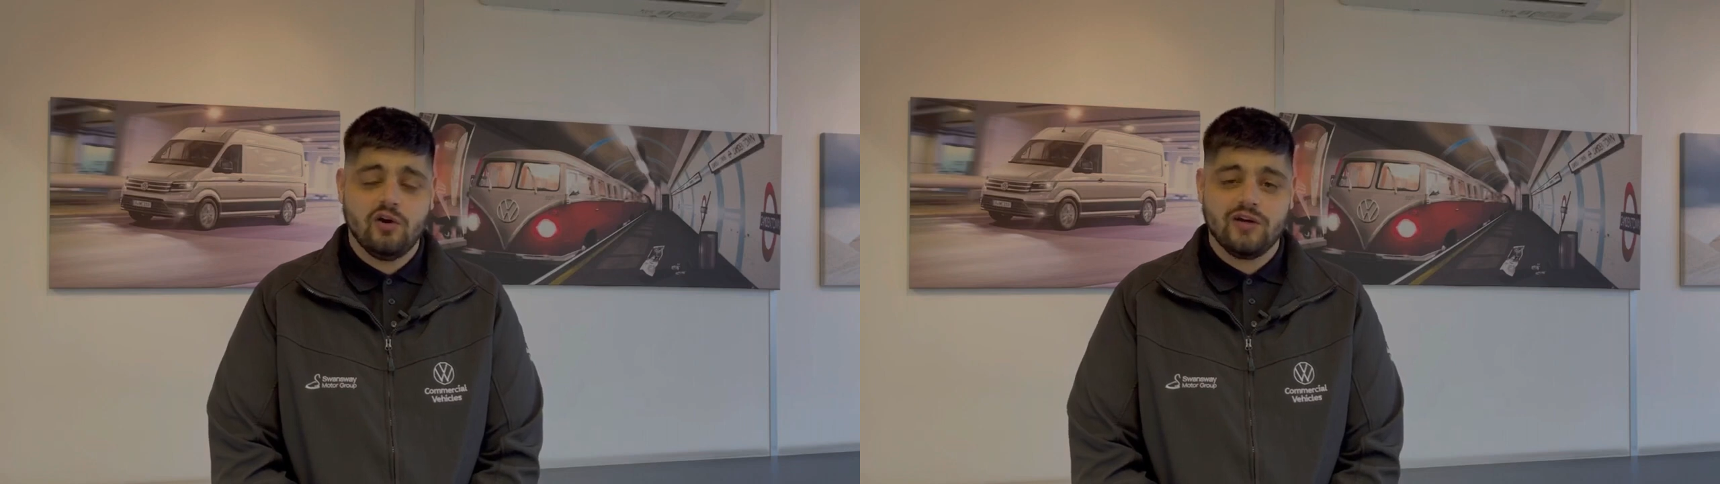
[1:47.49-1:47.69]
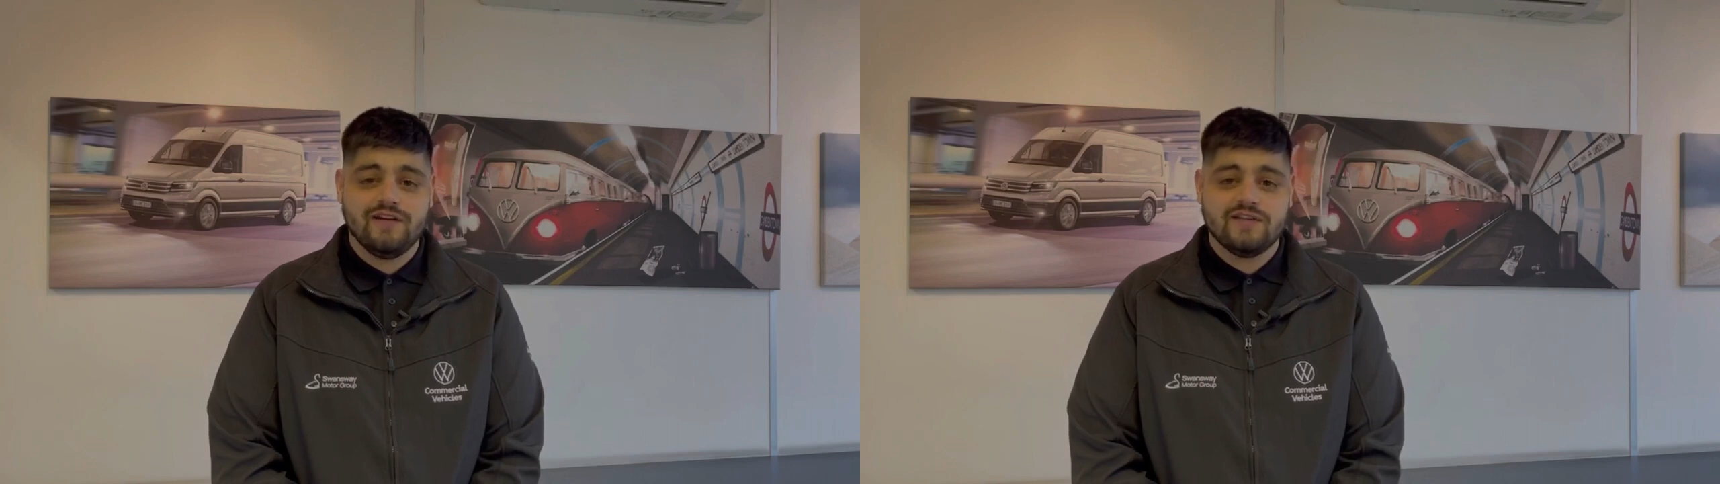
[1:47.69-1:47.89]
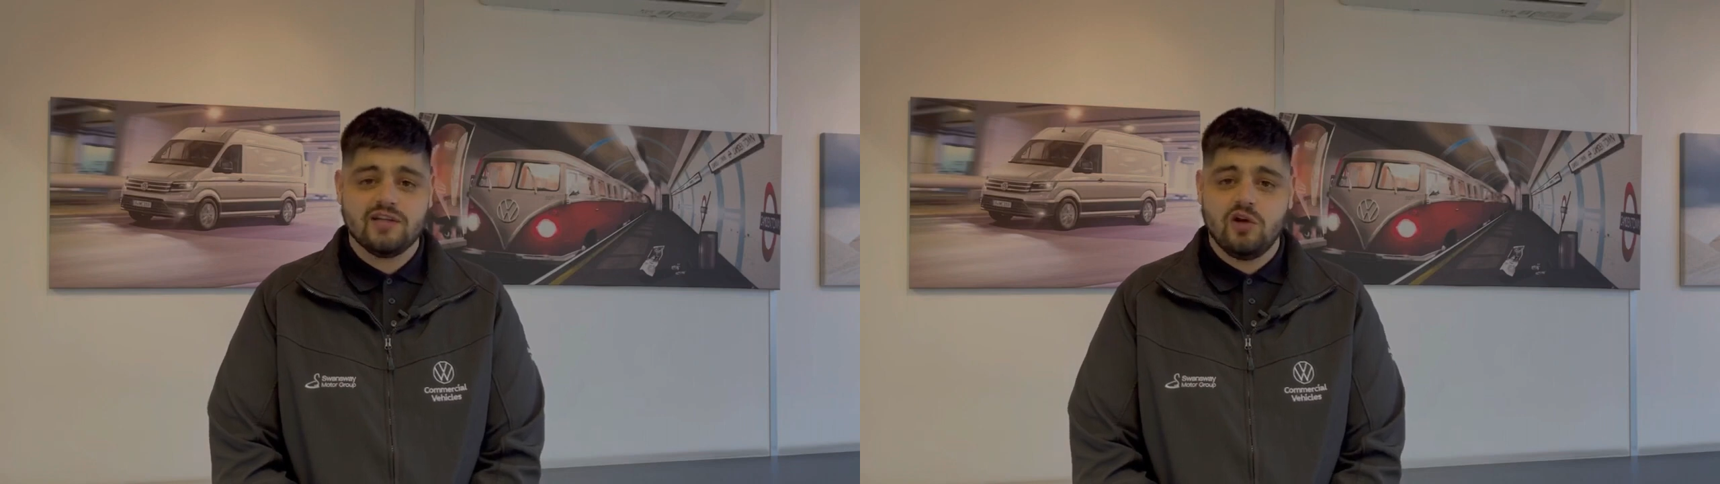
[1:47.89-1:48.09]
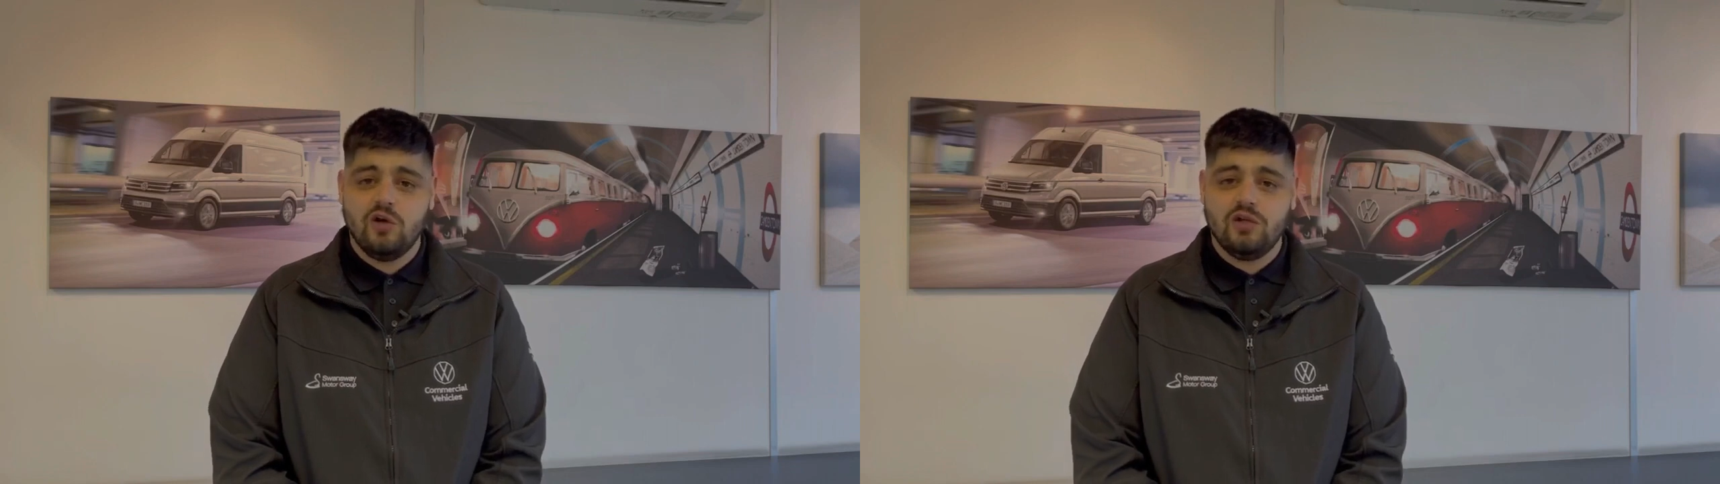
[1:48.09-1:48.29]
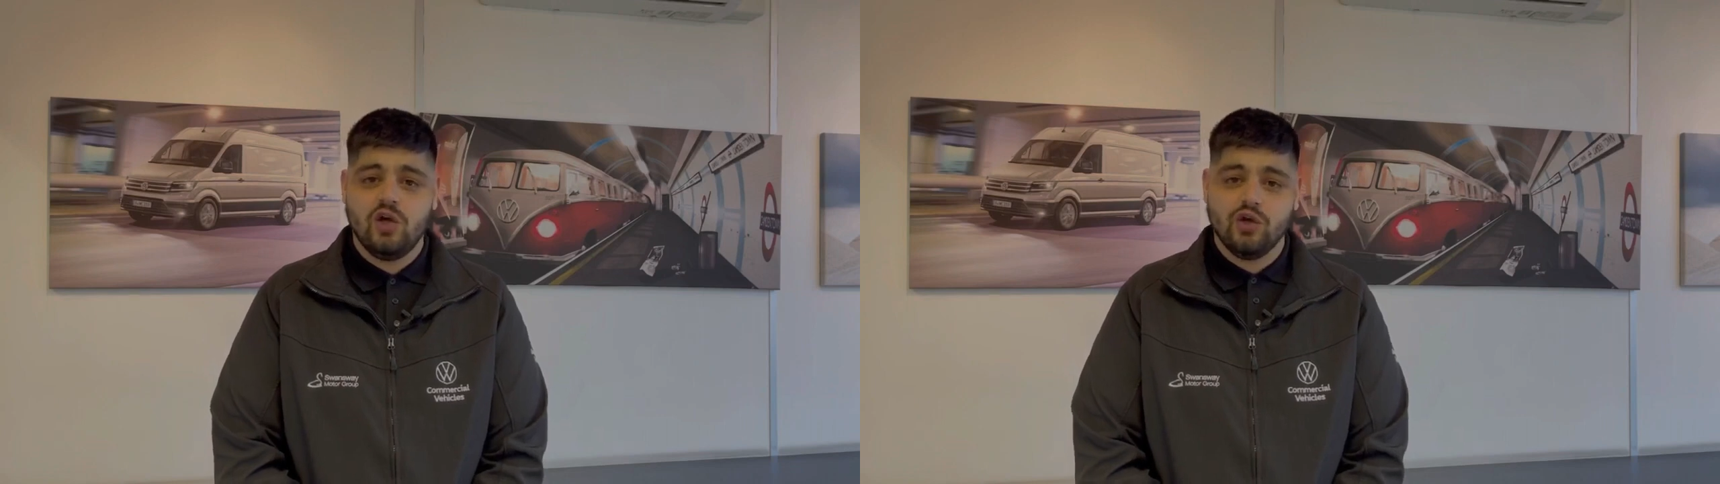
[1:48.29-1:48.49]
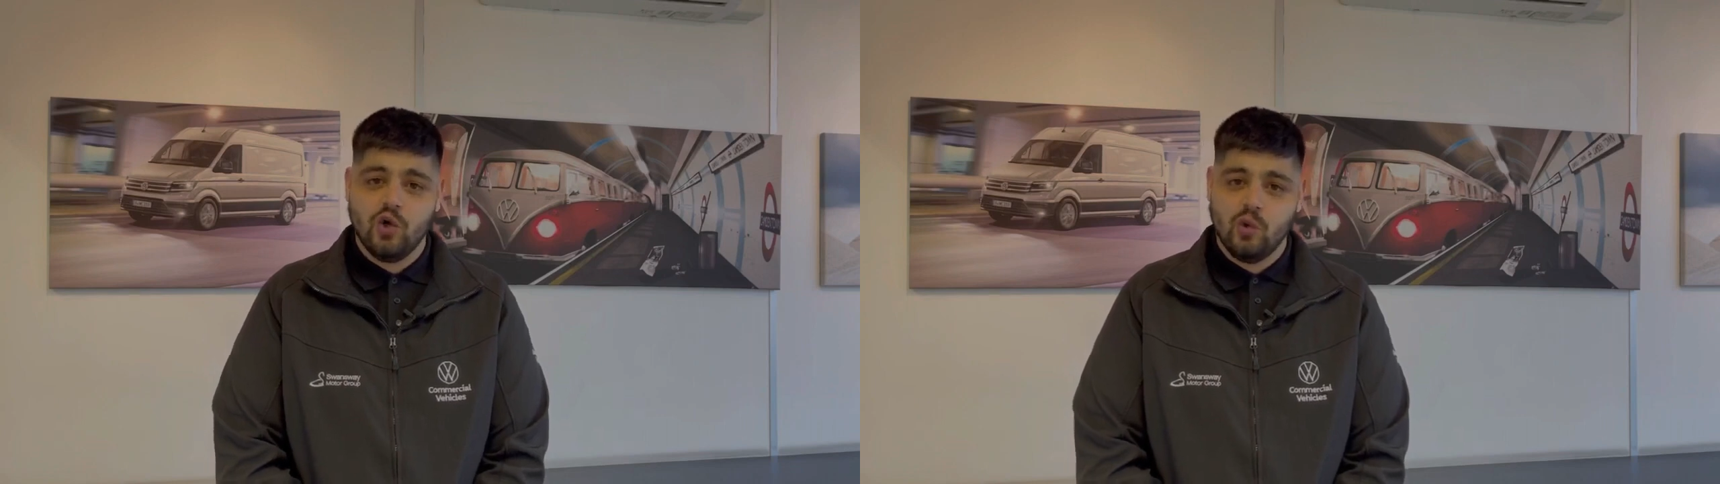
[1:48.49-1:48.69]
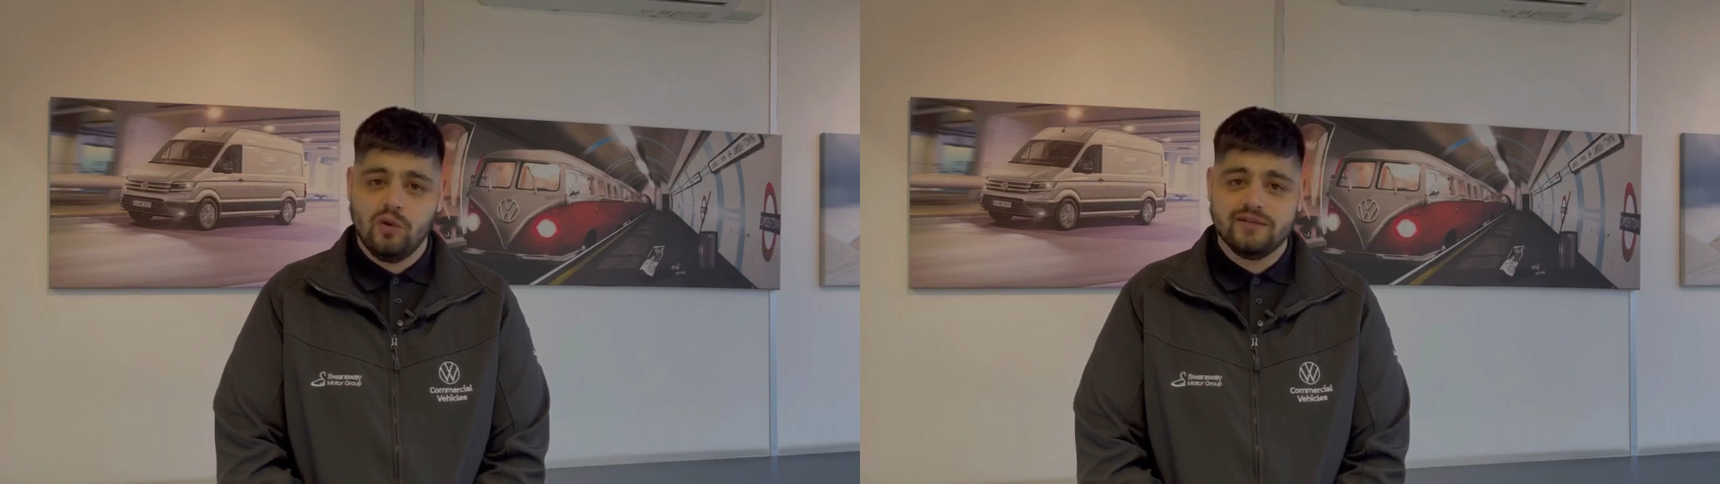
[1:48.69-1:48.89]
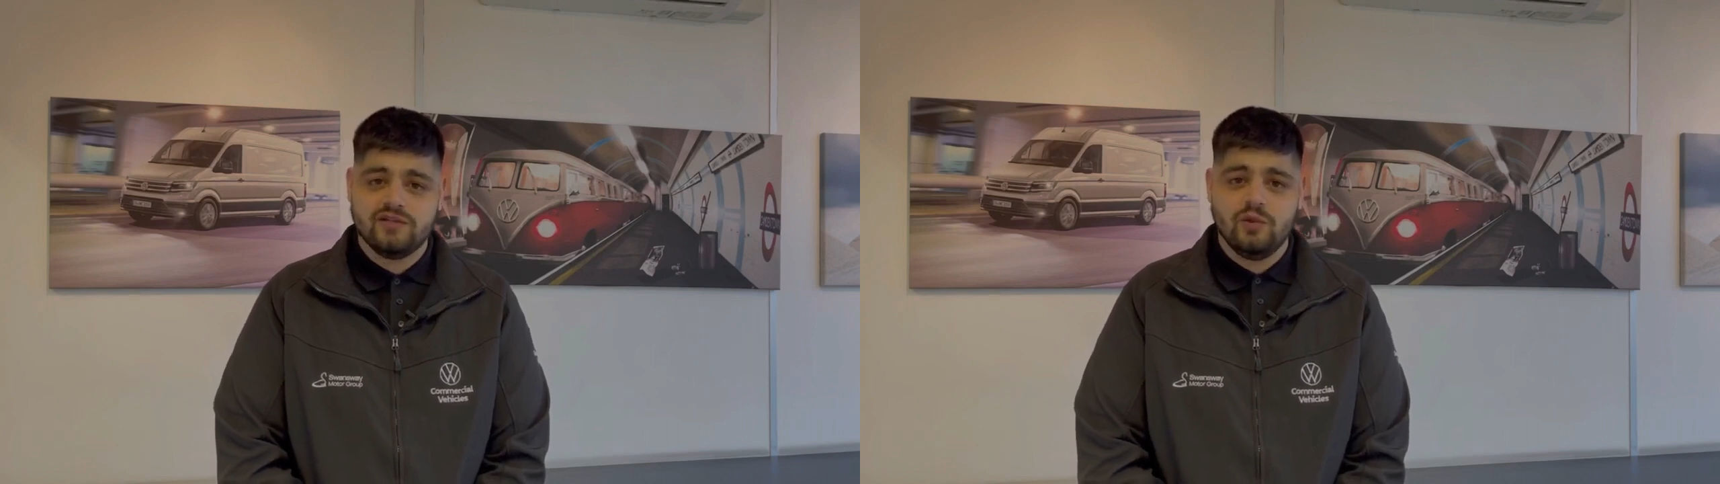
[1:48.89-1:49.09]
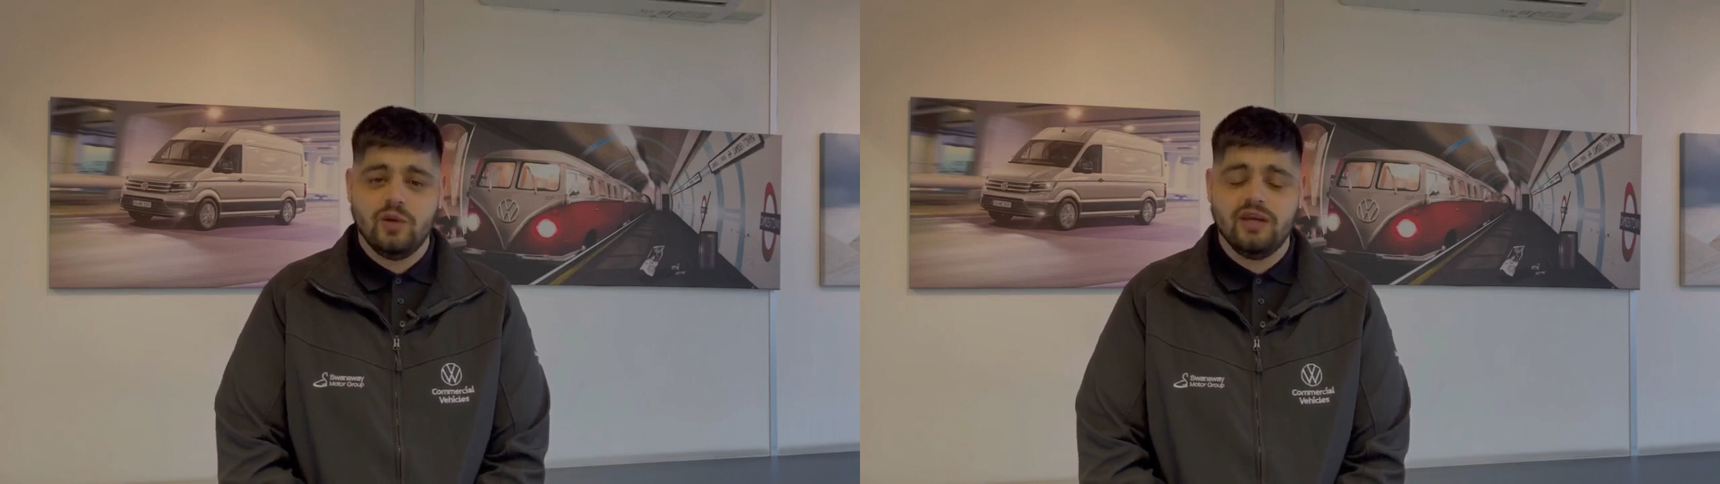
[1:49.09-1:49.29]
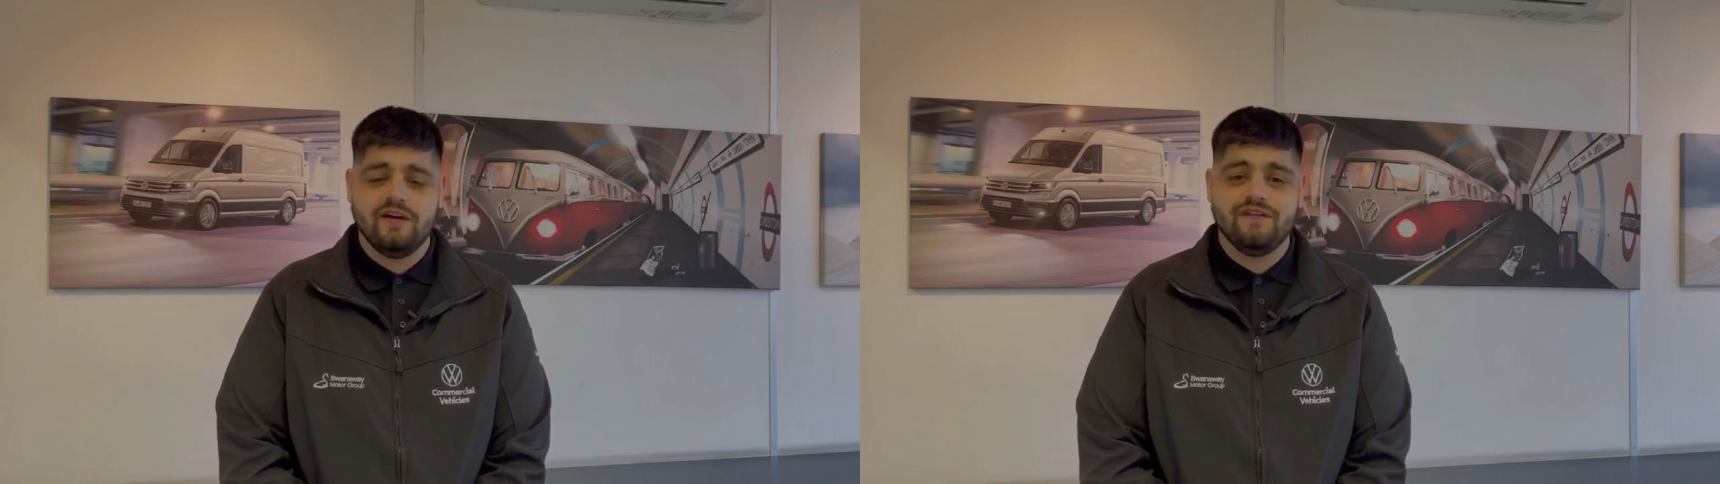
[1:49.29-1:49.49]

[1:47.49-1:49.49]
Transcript: or give us a call on 0121